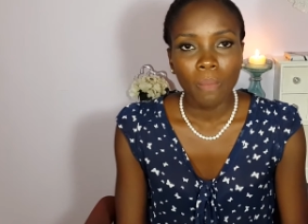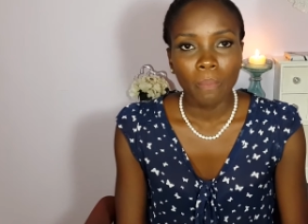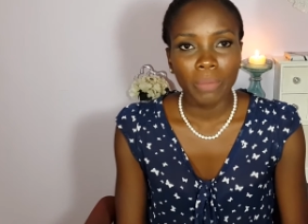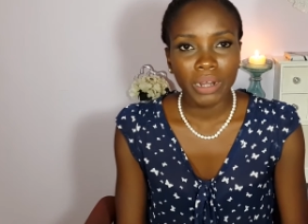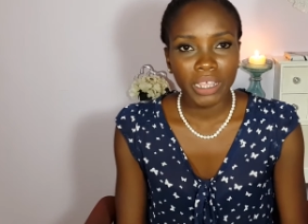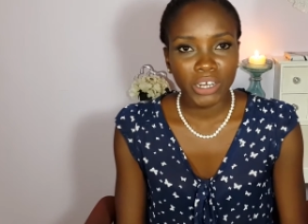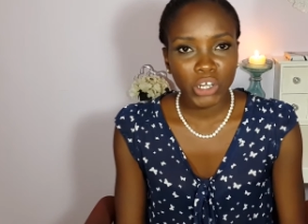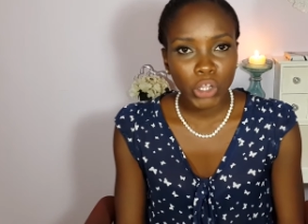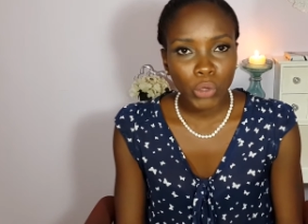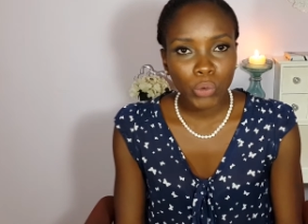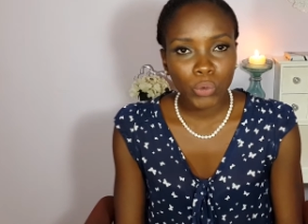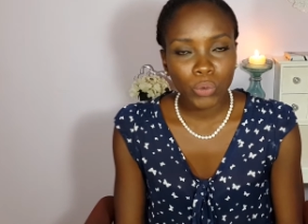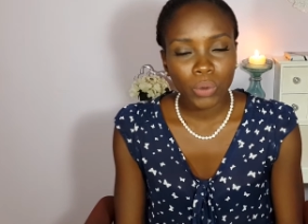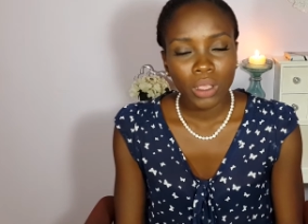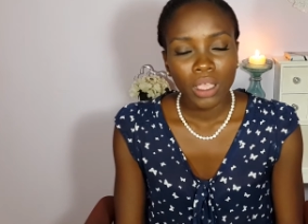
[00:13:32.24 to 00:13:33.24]
But I
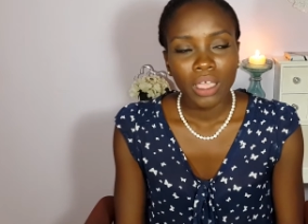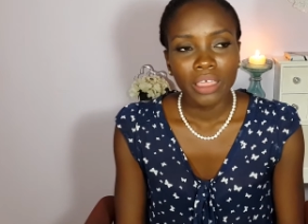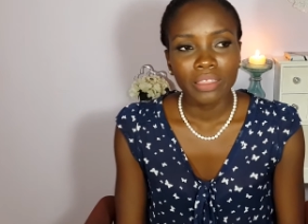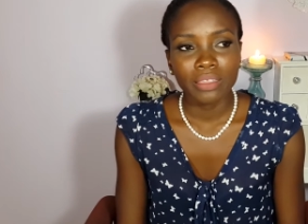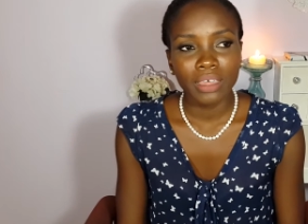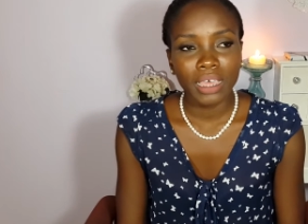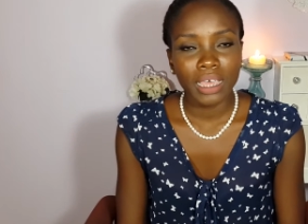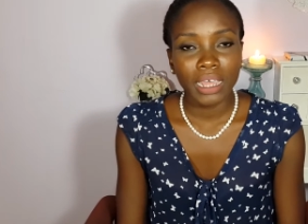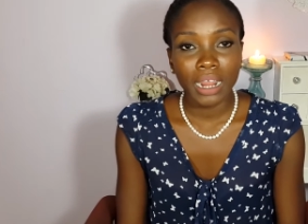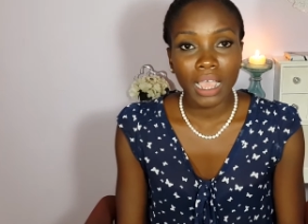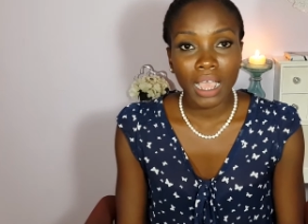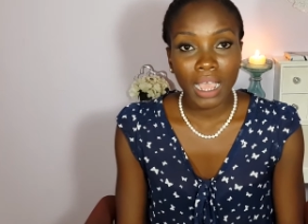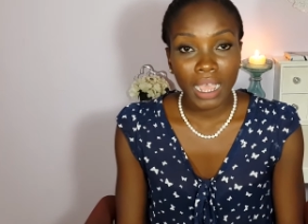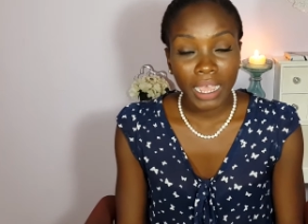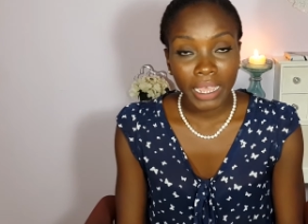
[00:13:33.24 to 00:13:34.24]
know that
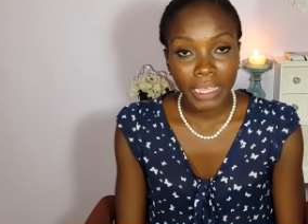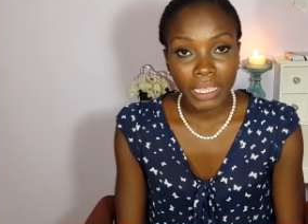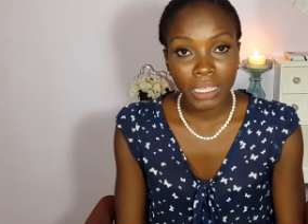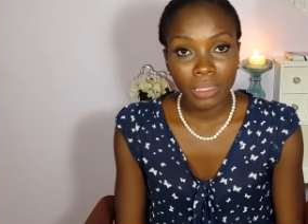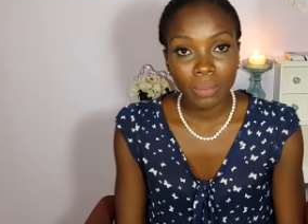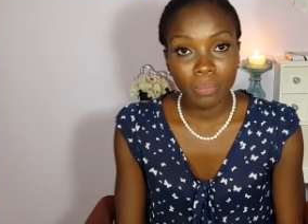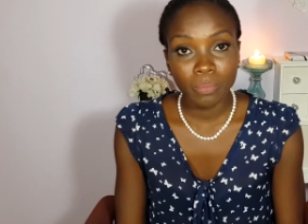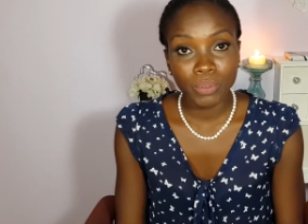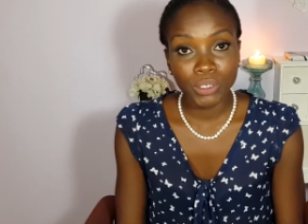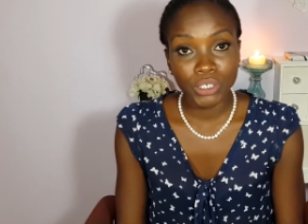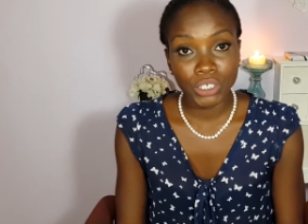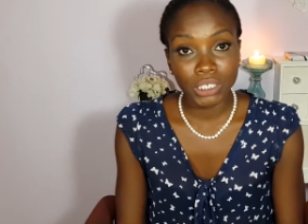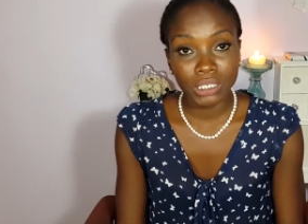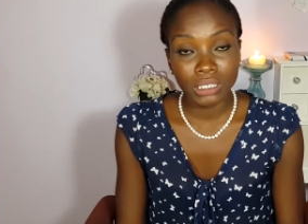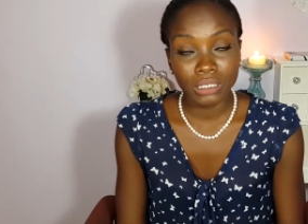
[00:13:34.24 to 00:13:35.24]
I
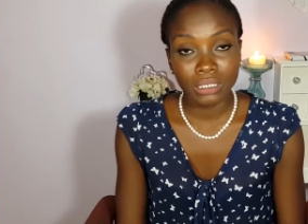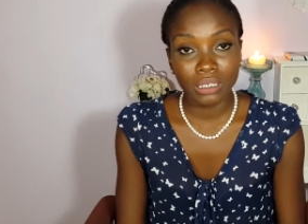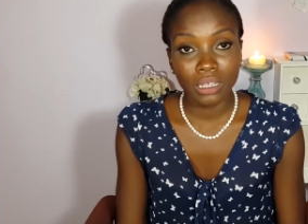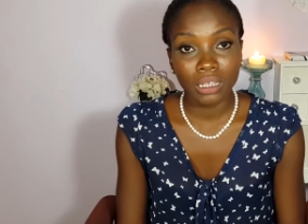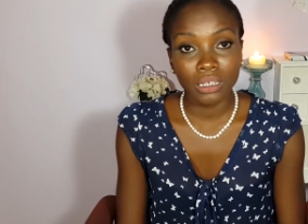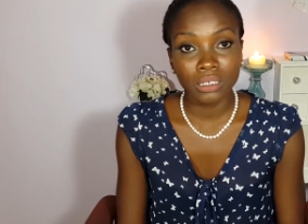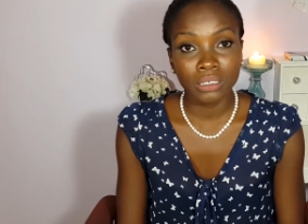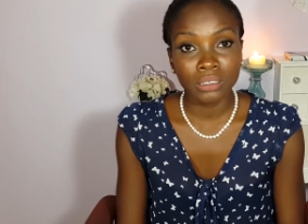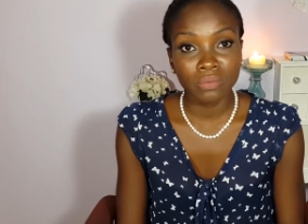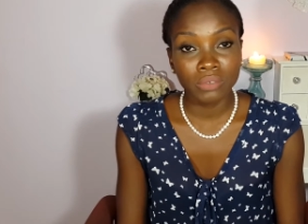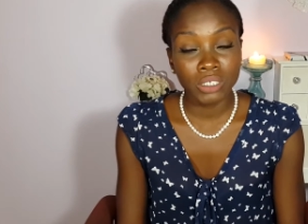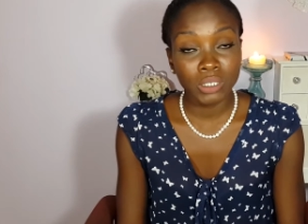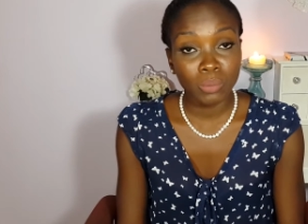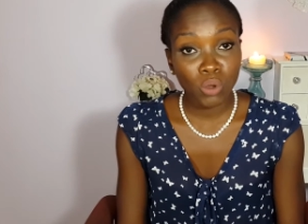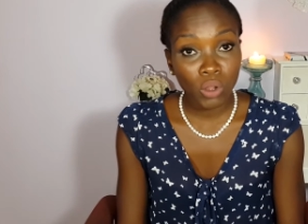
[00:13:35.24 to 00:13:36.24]
purchased a
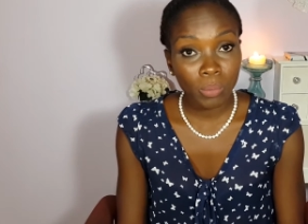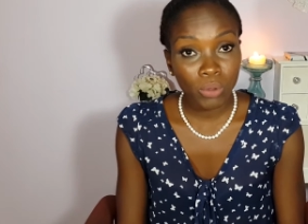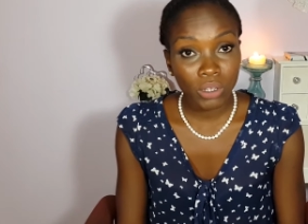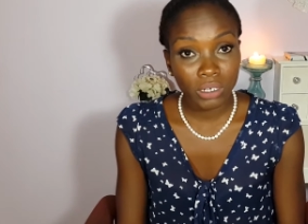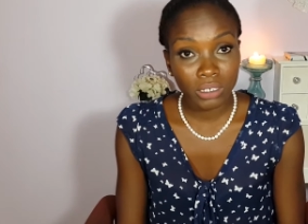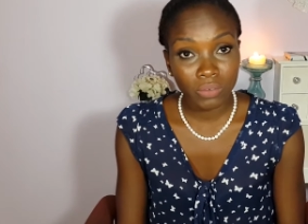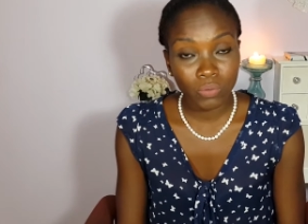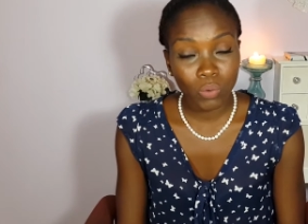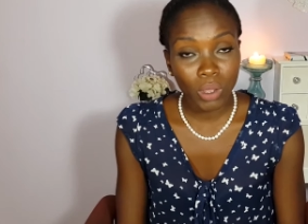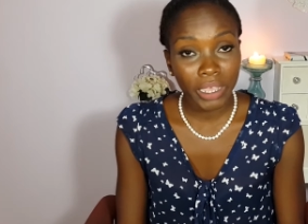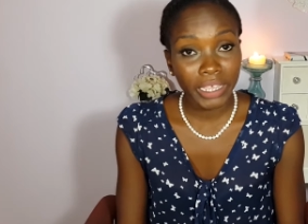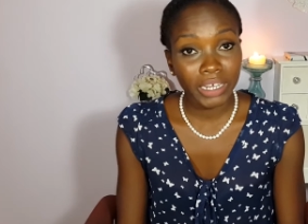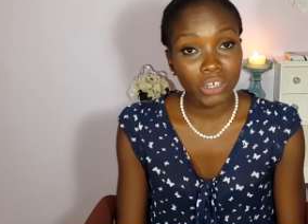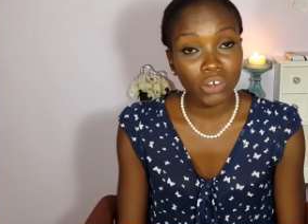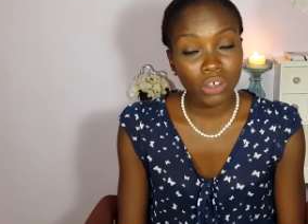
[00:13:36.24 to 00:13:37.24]
small bottle of
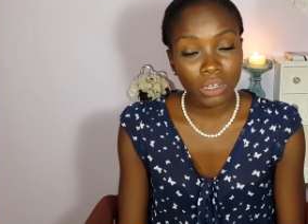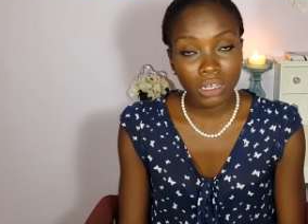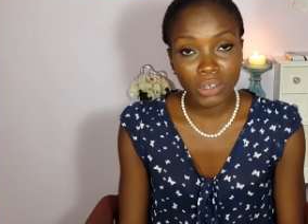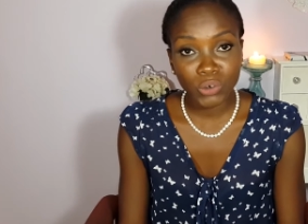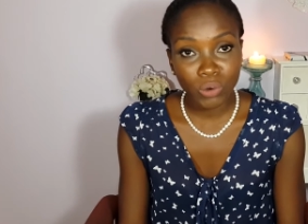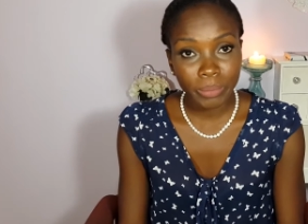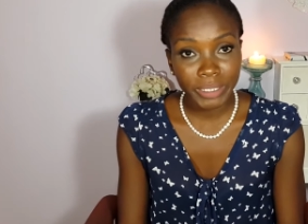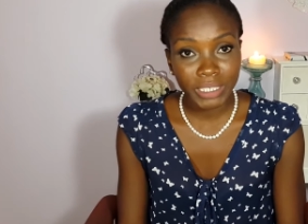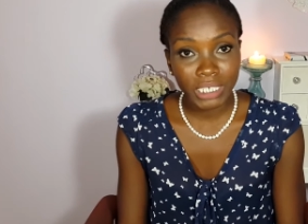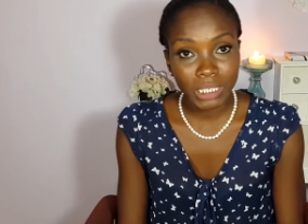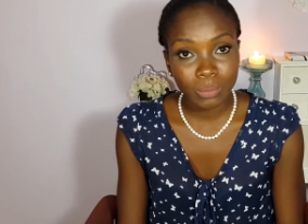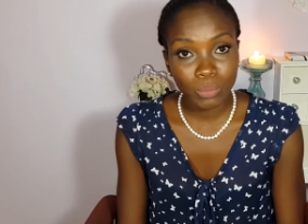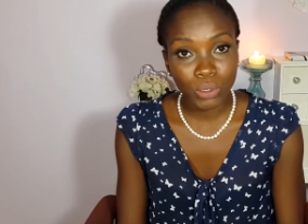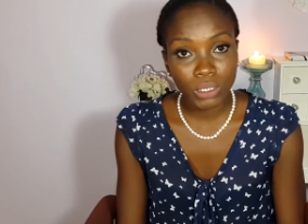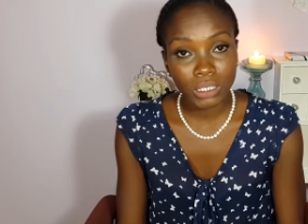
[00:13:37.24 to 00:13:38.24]
wine, not a normal size
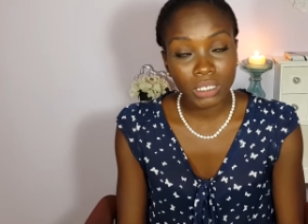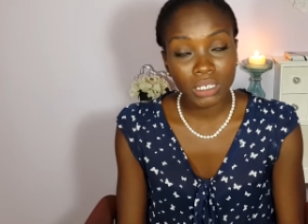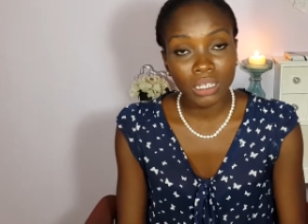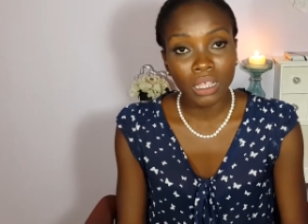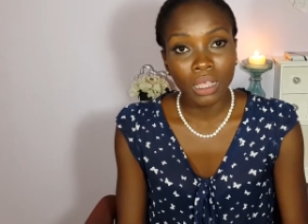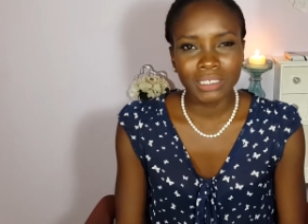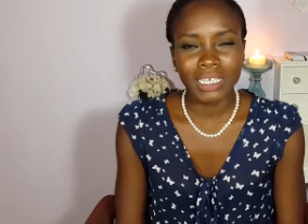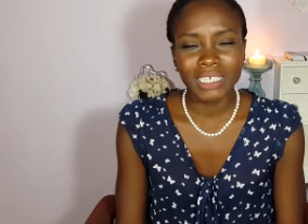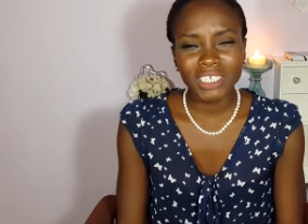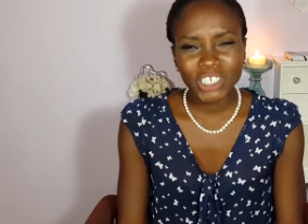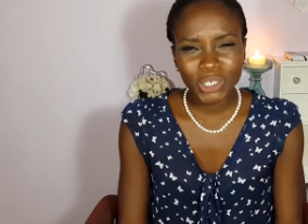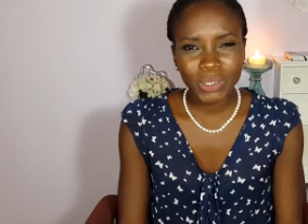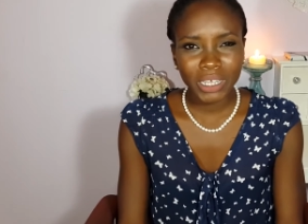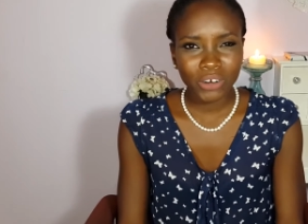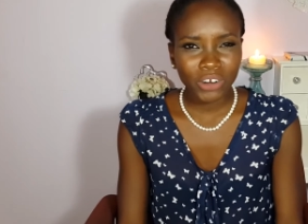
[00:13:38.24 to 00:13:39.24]
bottle. The size that
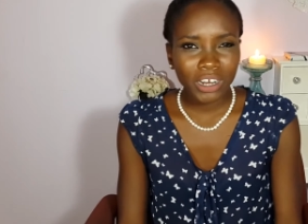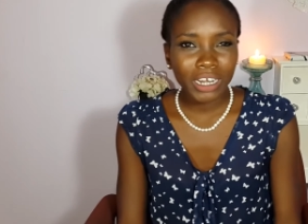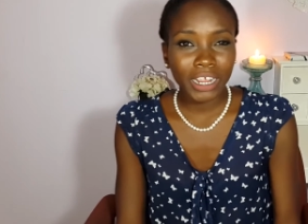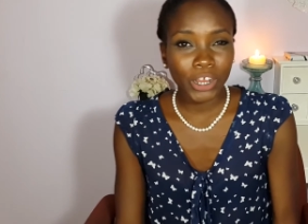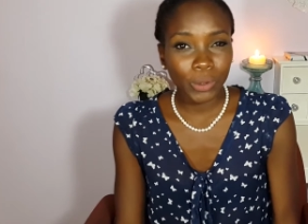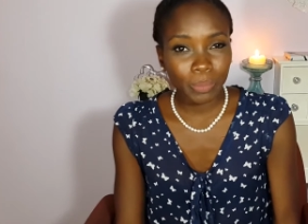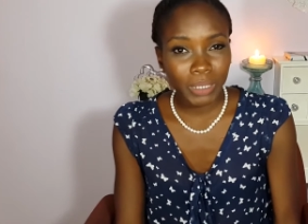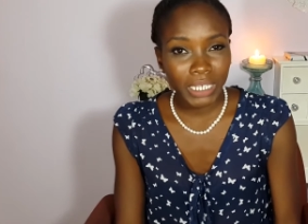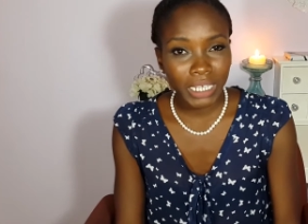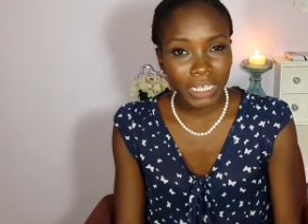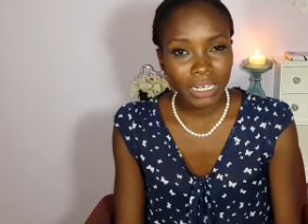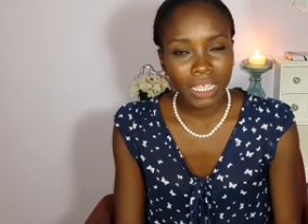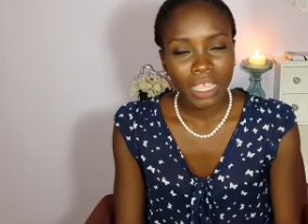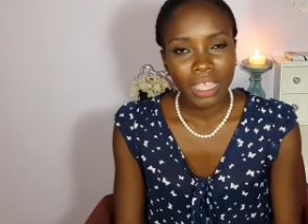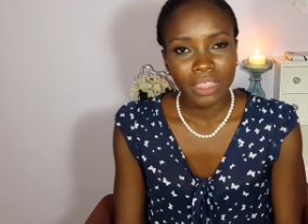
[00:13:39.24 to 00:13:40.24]
you get on an
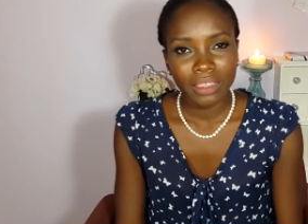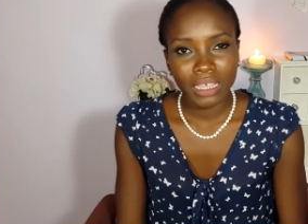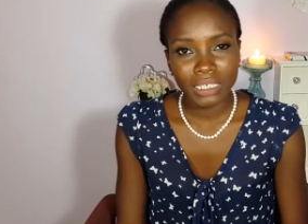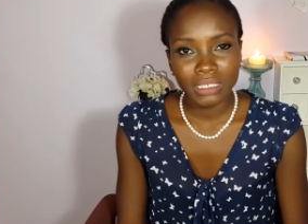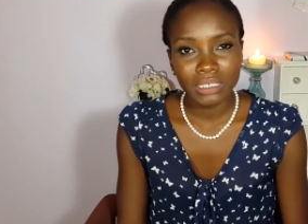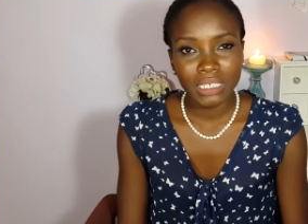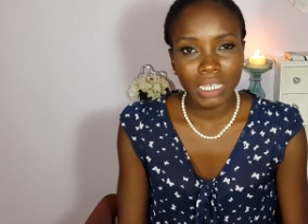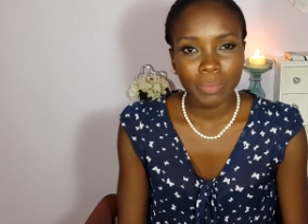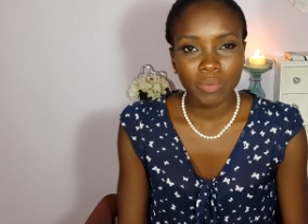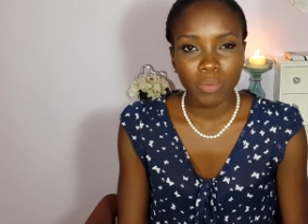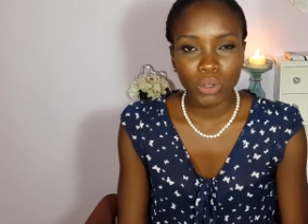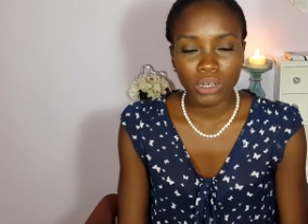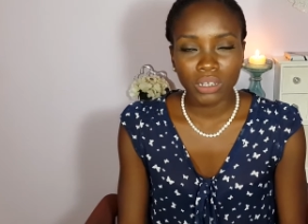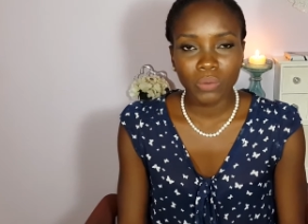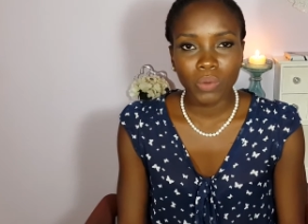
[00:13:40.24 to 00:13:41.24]
airplane, that's the type of
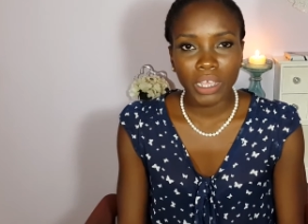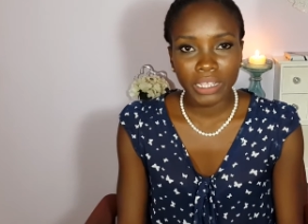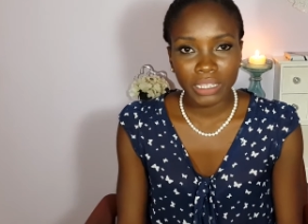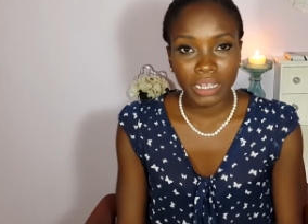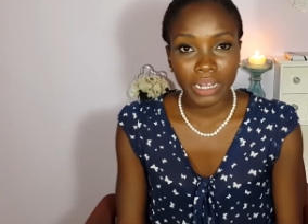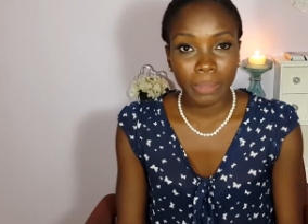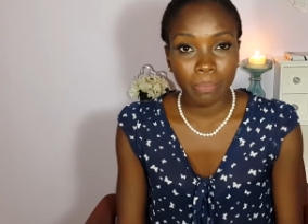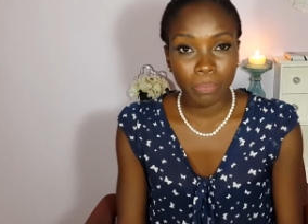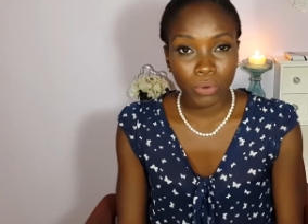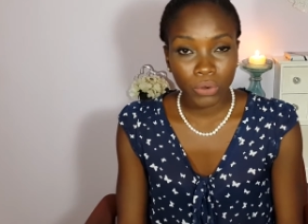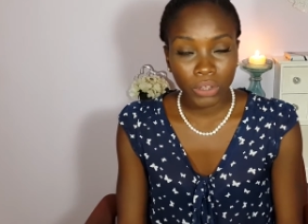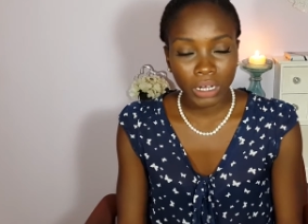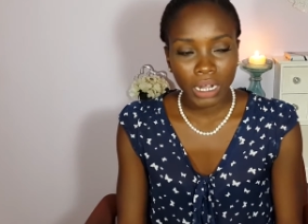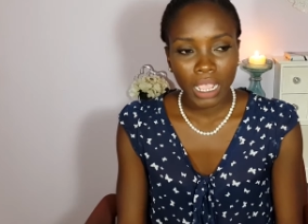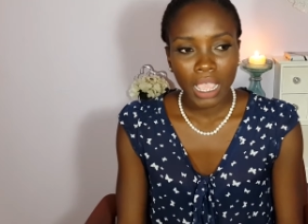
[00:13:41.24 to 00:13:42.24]
bottle of wine that I bought.